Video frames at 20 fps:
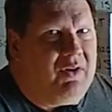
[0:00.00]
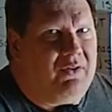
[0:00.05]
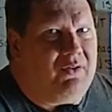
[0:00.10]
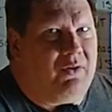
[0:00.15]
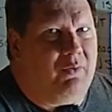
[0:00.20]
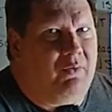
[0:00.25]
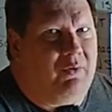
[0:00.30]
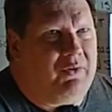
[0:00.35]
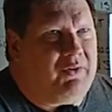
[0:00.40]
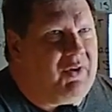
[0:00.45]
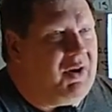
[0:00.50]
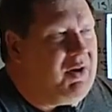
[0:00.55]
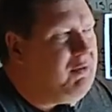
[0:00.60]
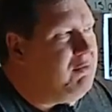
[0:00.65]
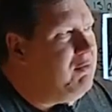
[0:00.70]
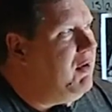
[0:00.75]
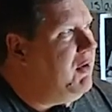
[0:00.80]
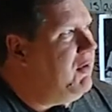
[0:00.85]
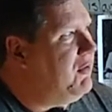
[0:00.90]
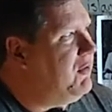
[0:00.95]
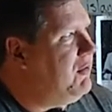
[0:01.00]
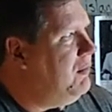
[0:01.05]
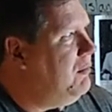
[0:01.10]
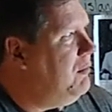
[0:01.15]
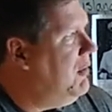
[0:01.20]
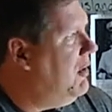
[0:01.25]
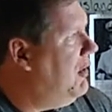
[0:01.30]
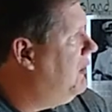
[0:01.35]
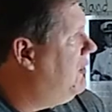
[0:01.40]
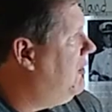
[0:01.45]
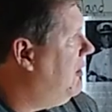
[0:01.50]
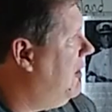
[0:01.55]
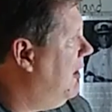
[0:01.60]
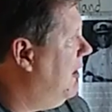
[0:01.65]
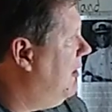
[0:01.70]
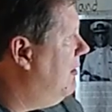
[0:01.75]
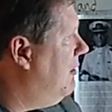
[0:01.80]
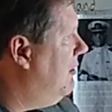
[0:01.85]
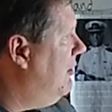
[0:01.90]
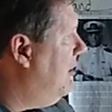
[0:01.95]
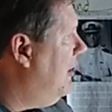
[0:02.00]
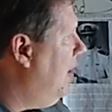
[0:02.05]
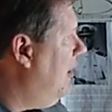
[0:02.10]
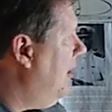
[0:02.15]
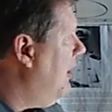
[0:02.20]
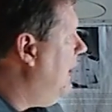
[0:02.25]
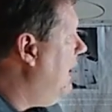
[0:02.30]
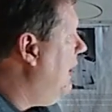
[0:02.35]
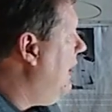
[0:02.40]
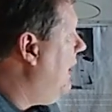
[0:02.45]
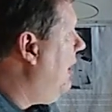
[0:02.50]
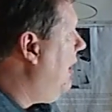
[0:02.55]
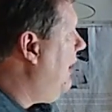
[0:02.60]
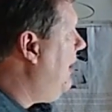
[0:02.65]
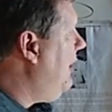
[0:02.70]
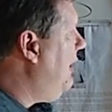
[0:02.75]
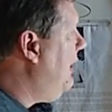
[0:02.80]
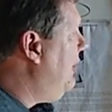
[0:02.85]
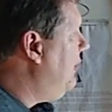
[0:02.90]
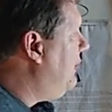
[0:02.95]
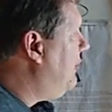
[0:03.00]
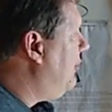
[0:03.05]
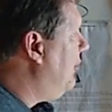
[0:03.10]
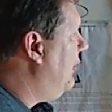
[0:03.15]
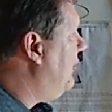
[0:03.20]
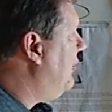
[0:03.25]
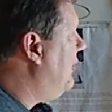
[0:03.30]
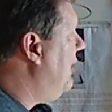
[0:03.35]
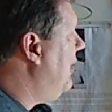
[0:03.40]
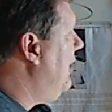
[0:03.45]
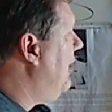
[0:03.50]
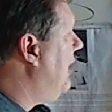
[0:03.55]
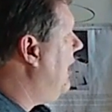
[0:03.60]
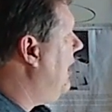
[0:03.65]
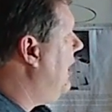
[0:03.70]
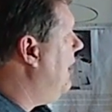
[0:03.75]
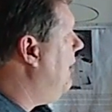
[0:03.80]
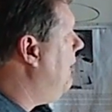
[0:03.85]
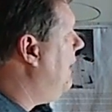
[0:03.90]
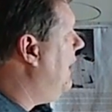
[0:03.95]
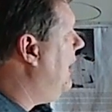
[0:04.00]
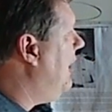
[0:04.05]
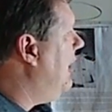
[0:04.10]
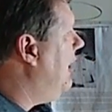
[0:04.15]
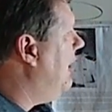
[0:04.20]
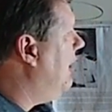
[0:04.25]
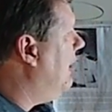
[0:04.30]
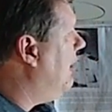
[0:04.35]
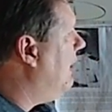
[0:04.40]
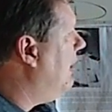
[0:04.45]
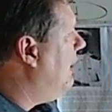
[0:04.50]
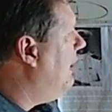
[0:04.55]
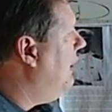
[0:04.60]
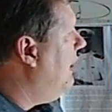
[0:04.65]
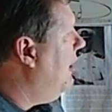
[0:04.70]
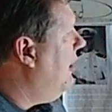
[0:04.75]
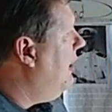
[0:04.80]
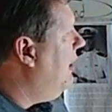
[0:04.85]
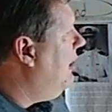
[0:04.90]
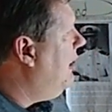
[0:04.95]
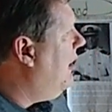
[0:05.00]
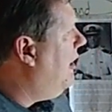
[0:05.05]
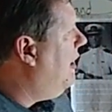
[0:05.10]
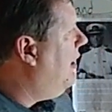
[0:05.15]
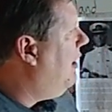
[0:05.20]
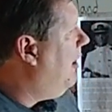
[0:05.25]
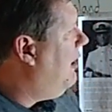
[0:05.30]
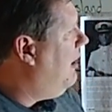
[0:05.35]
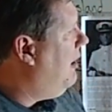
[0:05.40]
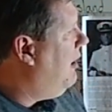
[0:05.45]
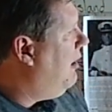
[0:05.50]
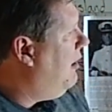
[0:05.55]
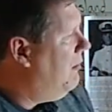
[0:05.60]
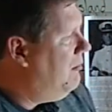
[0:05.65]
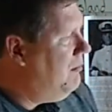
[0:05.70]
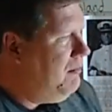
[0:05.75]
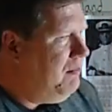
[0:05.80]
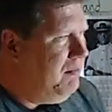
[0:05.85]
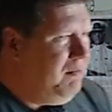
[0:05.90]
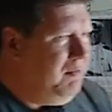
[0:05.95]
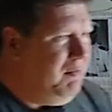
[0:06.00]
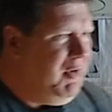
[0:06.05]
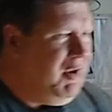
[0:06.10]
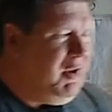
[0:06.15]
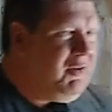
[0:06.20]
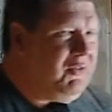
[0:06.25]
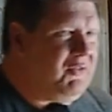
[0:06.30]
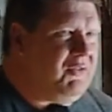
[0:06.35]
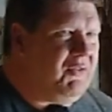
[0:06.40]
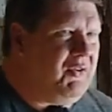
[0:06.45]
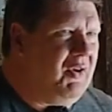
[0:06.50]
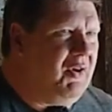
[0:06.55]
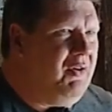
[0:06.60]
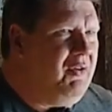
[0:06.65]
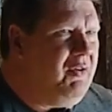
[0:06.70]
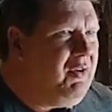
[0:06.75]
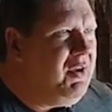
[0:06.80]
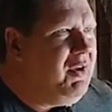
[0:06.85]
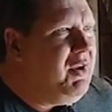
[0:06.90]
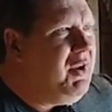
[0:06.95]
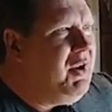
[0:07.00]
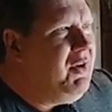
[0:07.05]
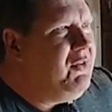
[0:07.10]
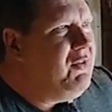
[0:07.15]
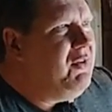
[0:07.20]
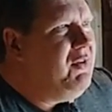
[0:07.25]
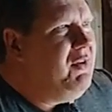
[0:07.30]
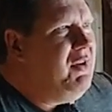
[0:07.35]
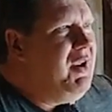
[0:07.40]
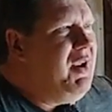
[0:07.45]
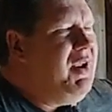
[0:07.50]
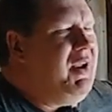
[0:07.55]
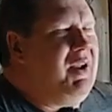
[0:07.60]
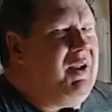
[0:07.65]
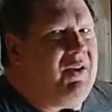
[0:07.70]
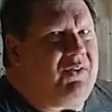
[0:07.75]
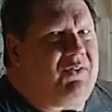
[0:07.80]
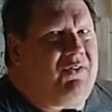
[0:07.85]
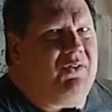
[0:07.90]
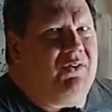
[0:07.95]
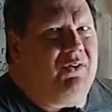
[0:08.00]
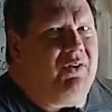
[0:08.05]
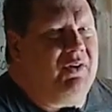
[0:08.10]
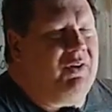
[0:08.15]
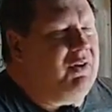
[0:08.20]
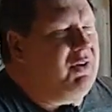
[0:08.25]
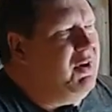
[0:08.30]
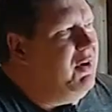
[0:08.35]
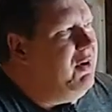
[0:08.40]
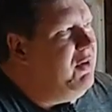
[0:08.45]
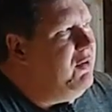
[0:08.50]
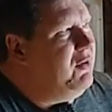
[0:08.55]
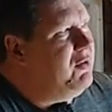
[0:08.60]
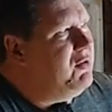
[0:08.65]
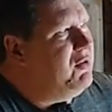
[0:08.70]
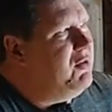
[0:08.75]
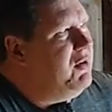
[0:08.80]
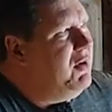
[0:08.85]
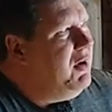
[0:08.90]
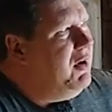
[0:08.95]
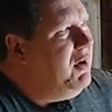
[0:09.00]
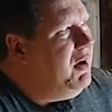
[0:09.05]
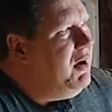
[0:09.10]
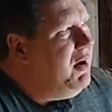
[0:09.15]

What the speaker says: So we'll take Western Michigan. Interesting game here. Minnesota has an excellent coach.